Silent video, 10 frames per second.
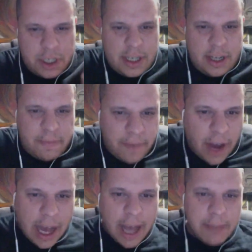and the
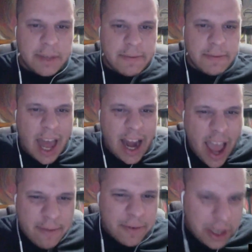vibes of that
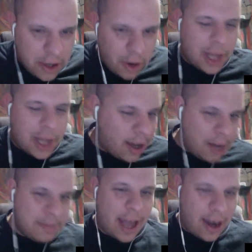every note that
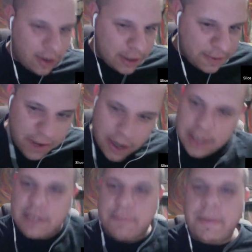comes out of those
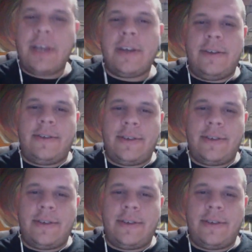fucking speakers.